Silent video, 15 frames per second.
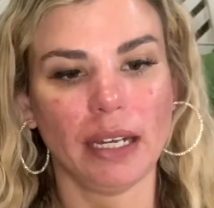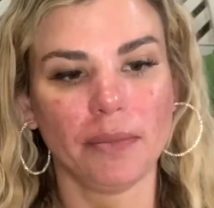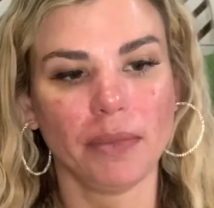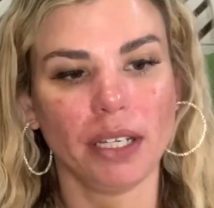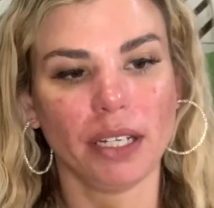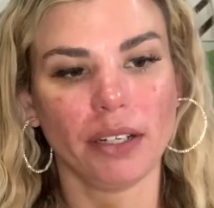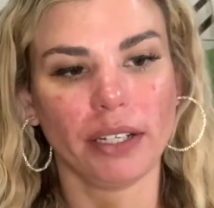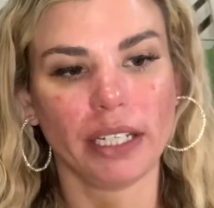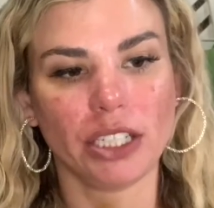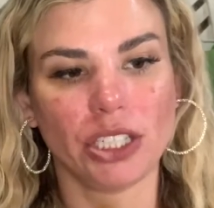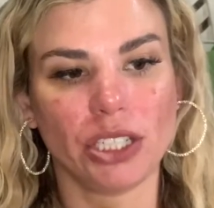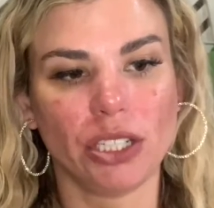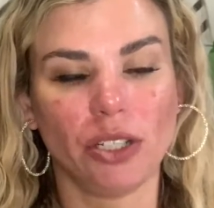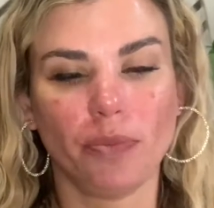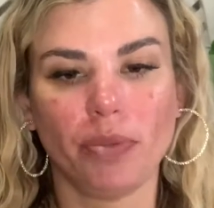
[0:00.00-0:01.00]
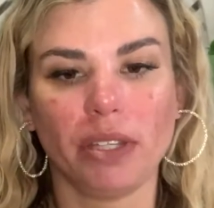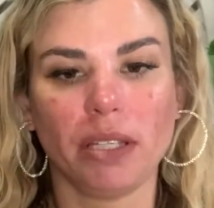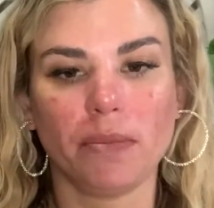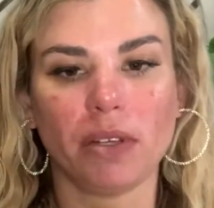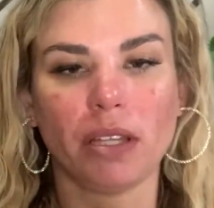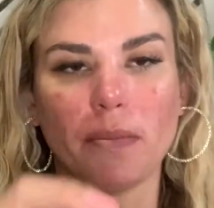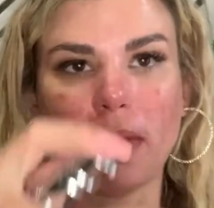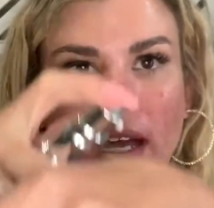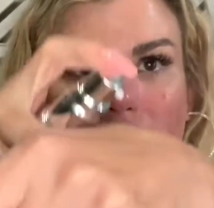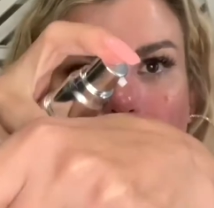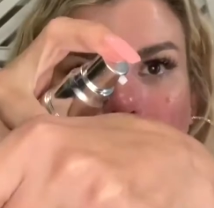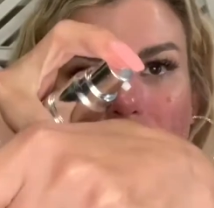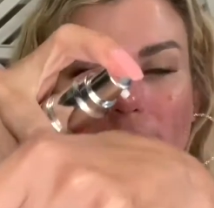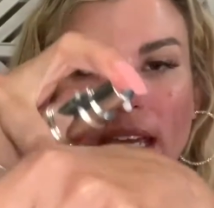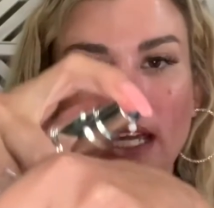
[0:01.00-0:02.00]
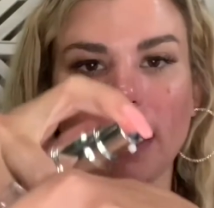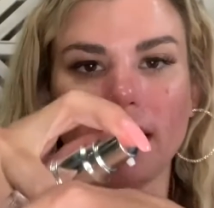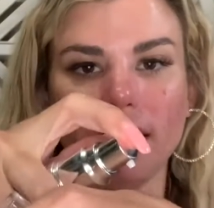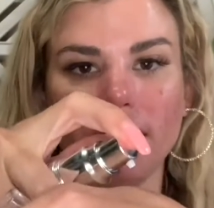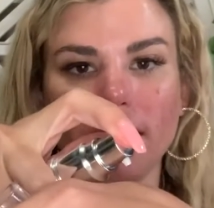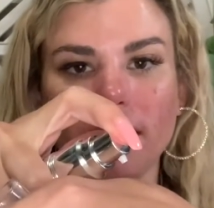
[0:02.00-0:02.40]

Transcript: going to put them on the back of my hand.